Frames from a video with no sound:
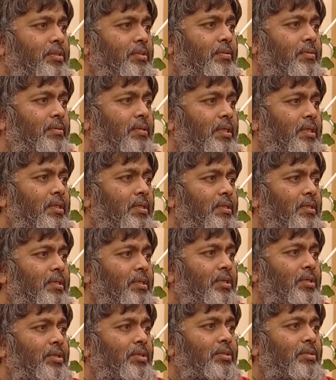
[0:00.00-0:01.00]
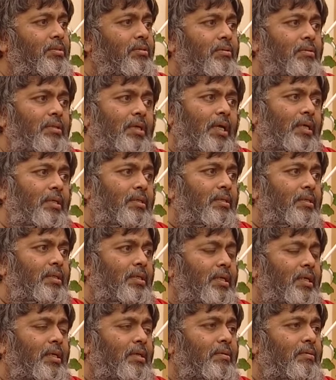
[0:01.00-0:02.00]
student so that
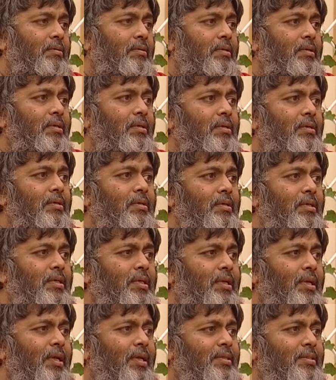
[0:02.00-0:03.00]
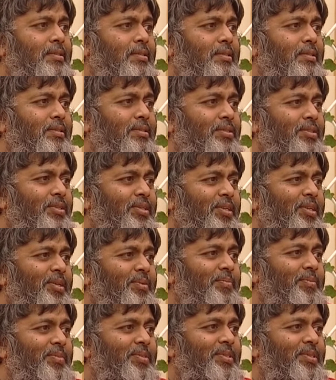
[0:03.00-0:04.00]
he can realize his
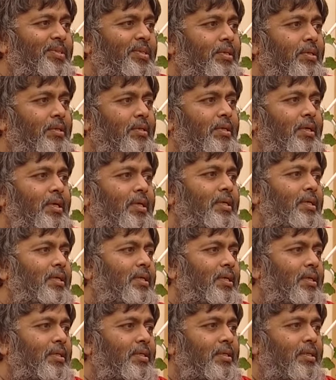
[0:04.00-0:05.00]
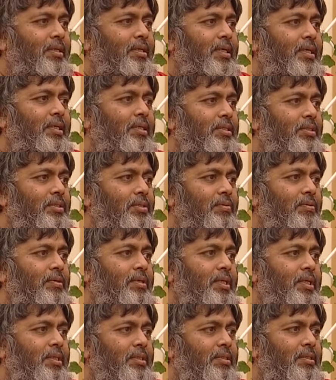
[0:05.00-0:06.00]
dreams and he can create his
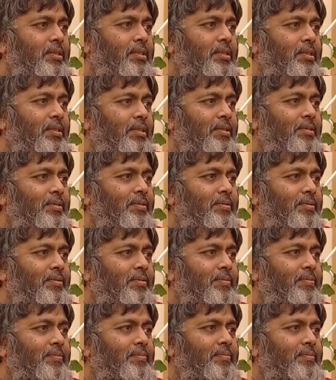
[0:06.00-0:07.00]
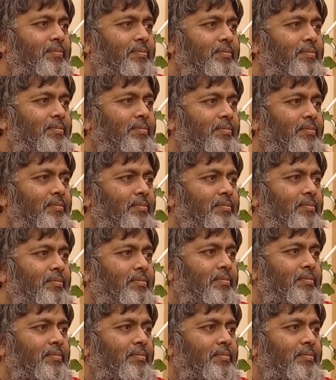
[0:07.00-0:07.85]
own destiny. Okay, right,